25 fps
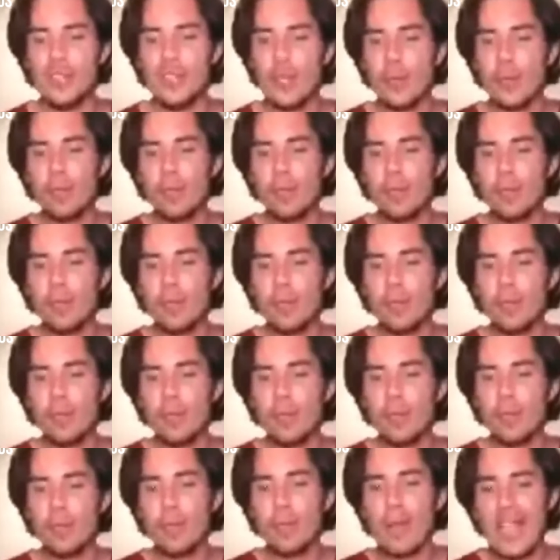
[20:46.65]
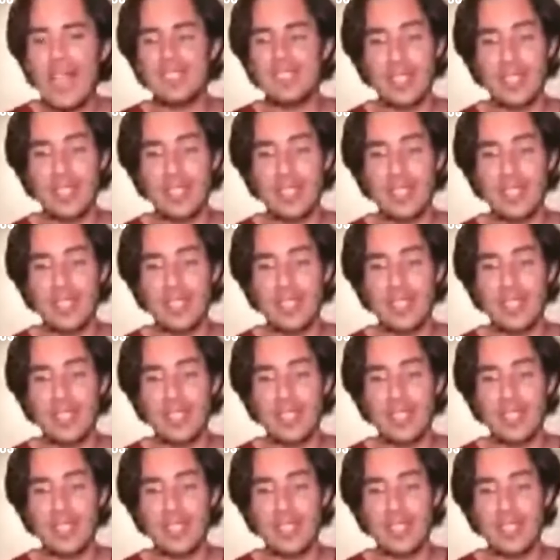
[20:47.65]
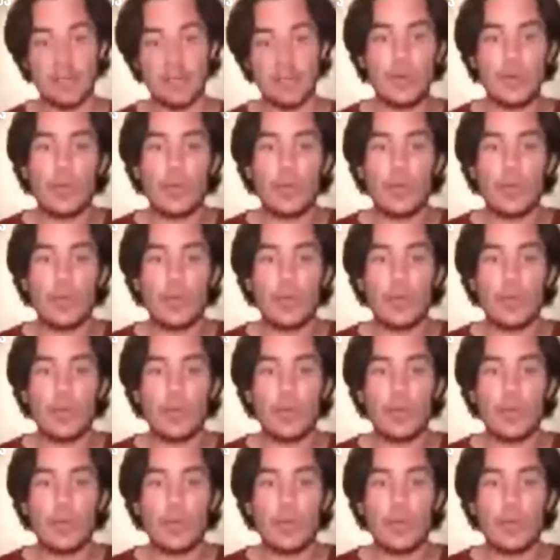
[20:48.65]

Don't blame the system, because